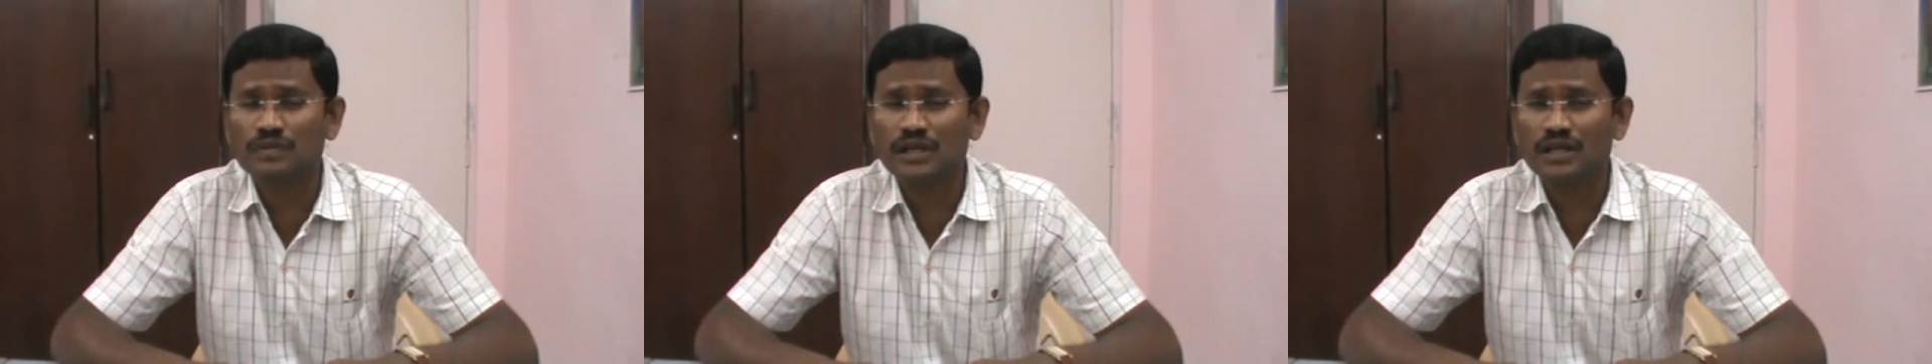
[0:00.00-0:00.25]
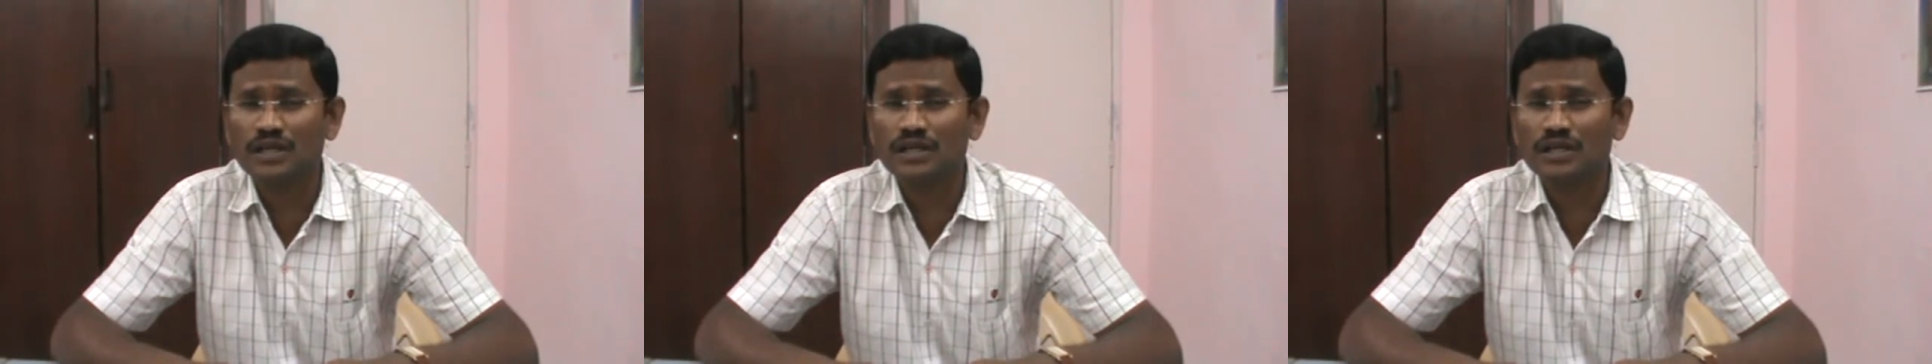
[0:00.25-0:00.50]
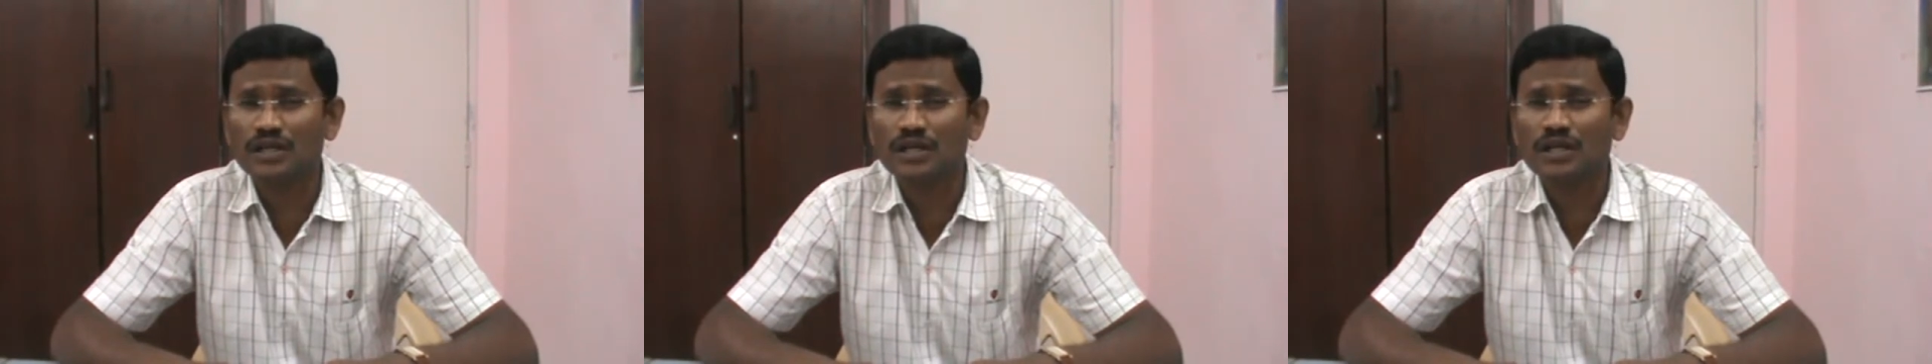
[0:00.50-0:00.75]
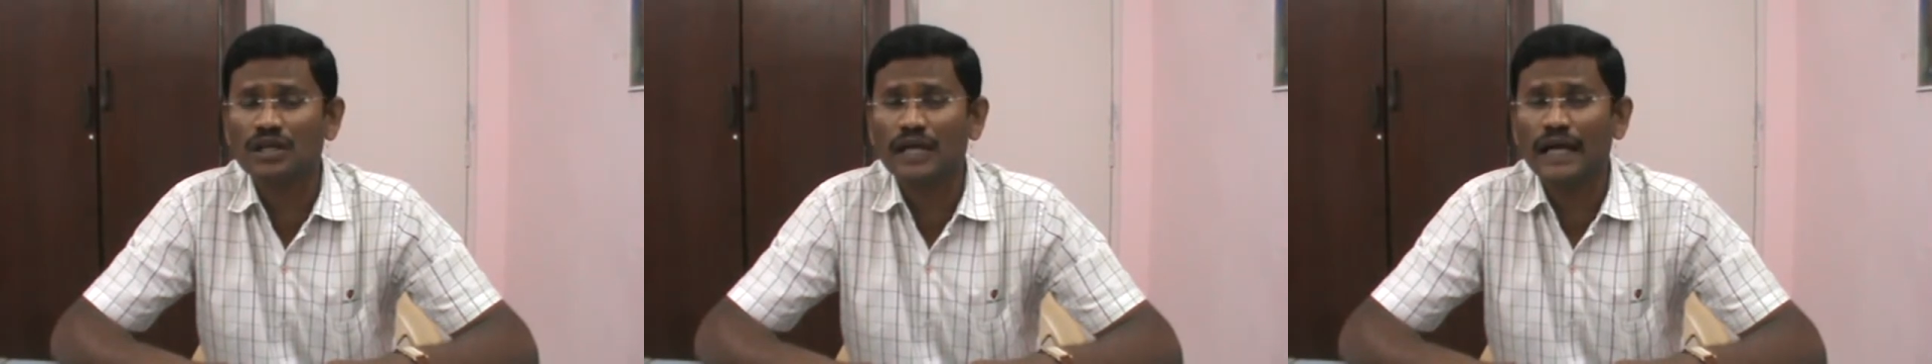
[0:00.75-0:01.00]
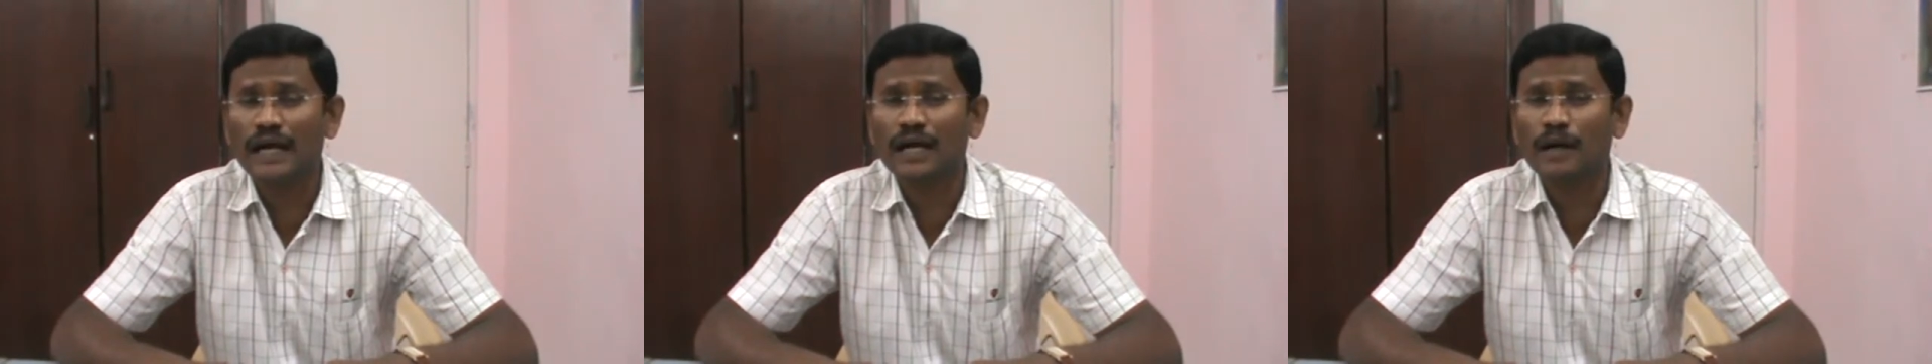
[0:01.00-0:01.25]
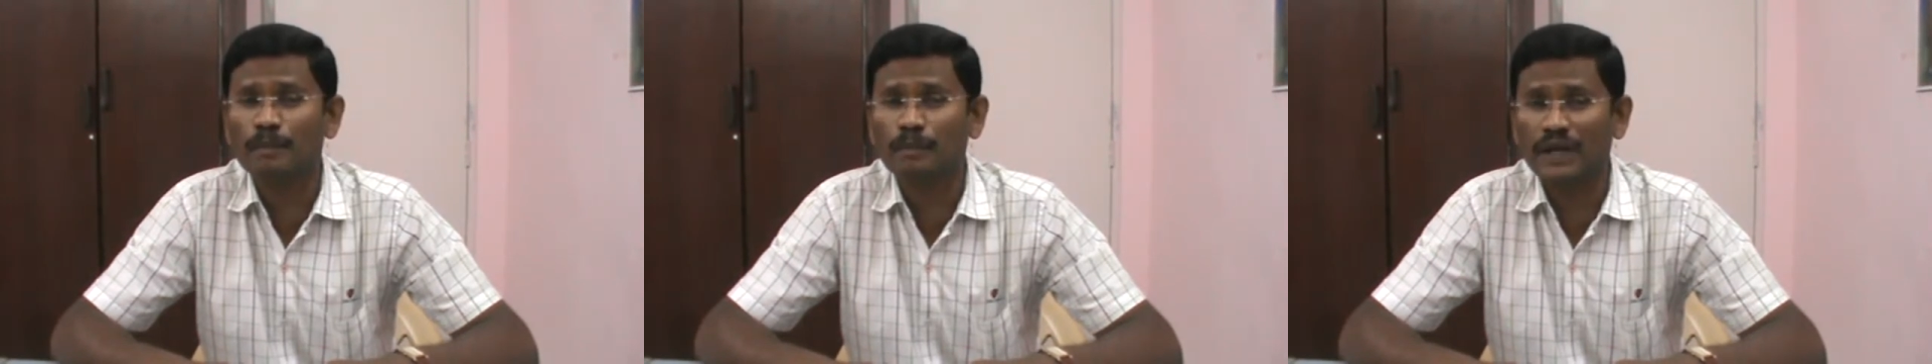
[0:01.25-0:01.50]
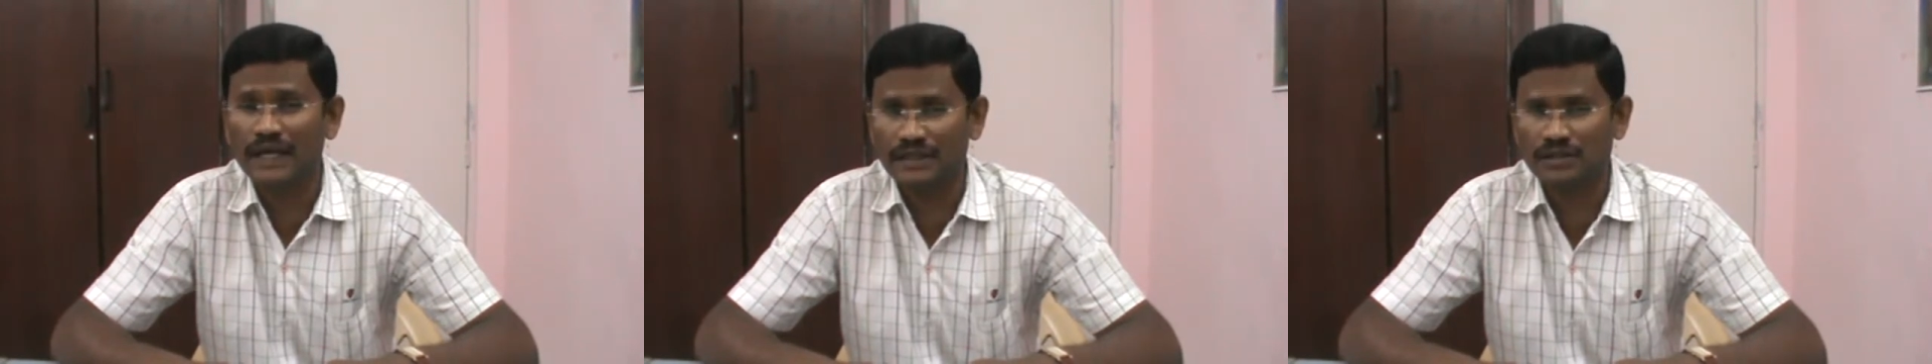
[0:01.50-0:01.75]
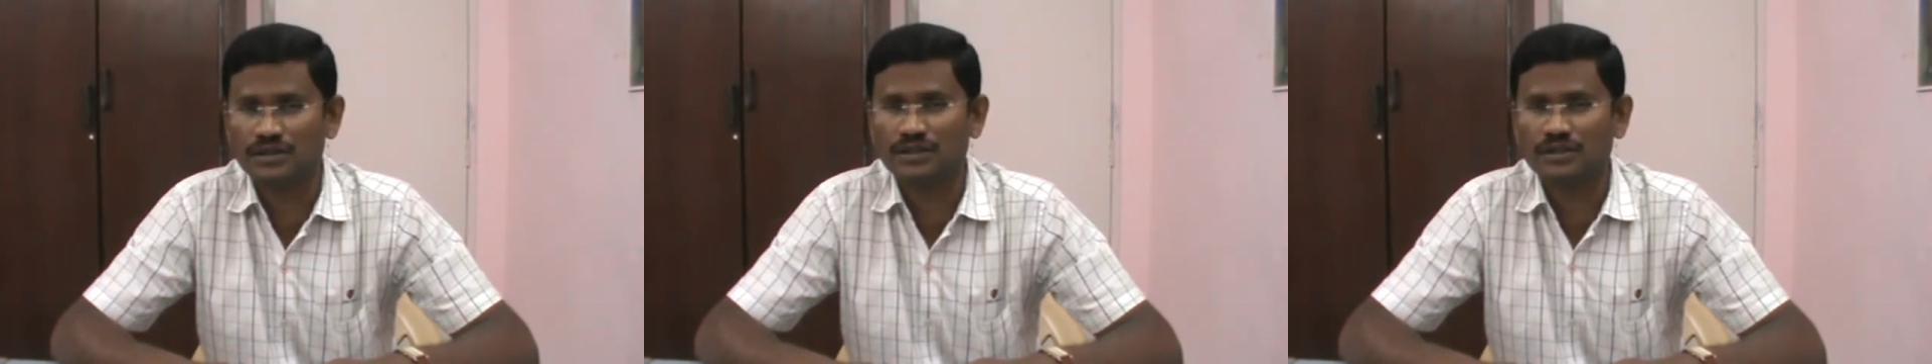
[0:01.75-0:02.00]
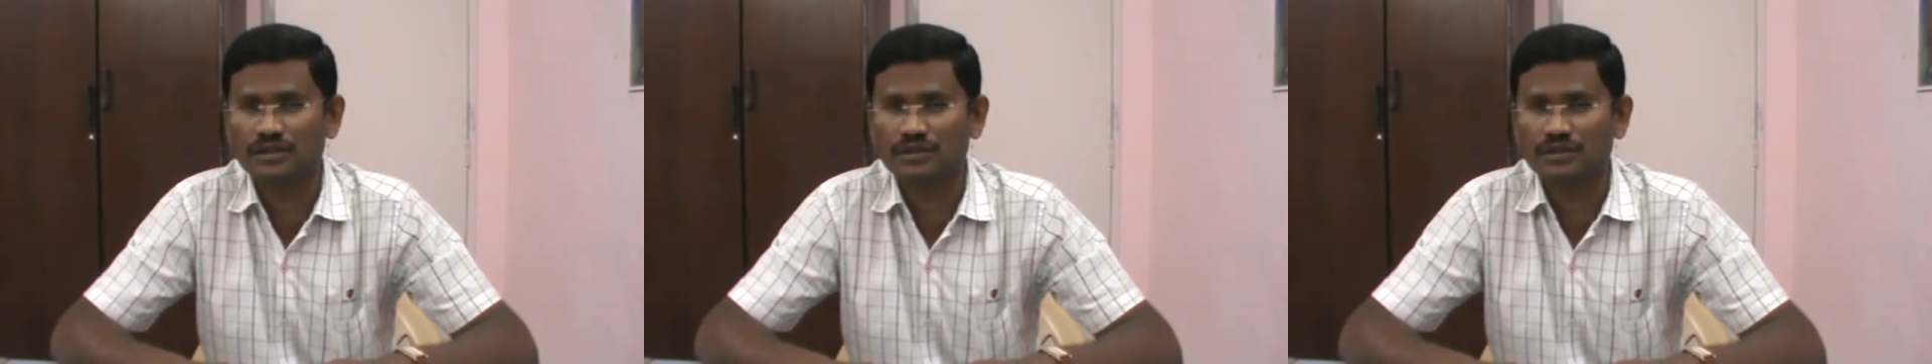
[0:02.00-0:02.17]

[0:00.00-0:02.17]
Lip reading: make a complaint.